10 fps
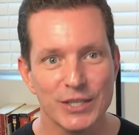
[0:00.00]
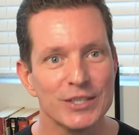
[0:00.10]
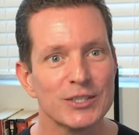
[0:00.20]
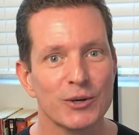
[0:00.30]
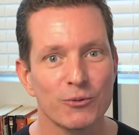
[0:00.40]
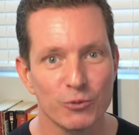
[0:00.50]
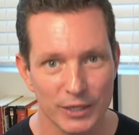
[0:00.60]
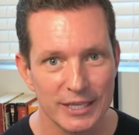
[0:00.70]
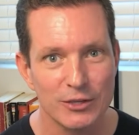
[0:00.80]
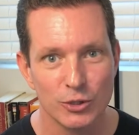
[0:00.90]
this is a
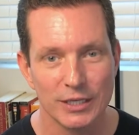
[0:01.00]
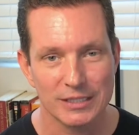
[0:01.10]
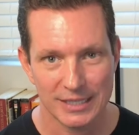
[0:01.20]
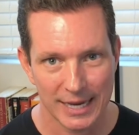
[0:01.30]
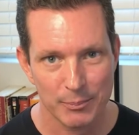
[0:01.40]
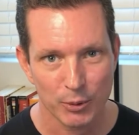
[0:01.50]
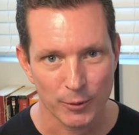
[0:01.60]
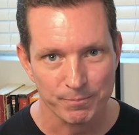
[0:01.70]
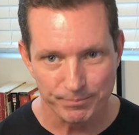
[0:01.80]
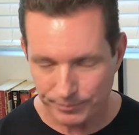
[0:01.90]
really good
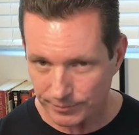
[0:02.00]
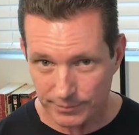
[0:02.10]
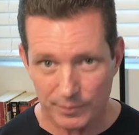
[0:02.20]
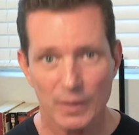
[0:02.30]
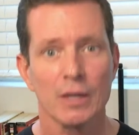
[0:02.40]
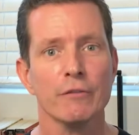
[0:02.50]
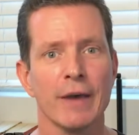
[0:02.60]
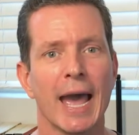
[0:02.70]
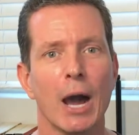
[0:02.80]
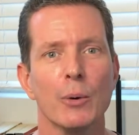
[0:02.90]
example of
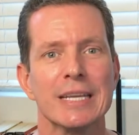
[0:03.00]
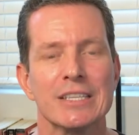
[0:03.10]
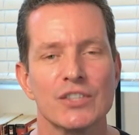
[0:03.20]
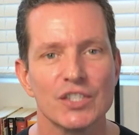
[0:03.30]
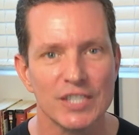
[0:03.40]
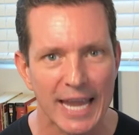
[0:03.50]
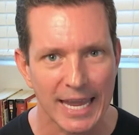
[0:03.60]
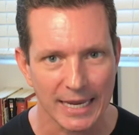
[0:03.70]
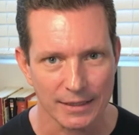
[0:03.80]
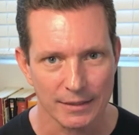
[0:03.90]
how
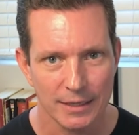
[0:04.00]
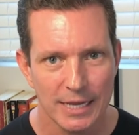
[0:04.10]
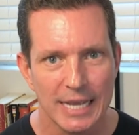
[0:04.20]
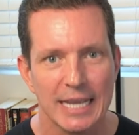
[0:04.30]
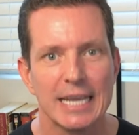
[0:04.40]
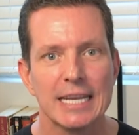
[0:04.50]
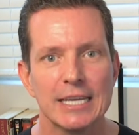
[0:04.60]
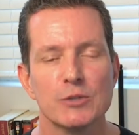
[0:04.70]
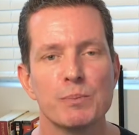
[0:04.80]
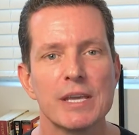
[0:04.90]
insane it
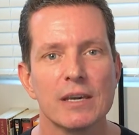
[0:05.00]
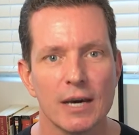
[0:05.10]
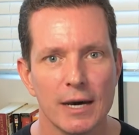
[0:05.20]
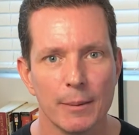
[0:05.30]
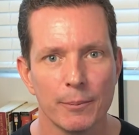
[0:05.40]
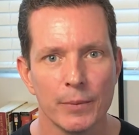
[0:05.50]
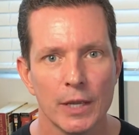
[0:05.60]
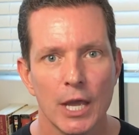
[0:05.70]
has become.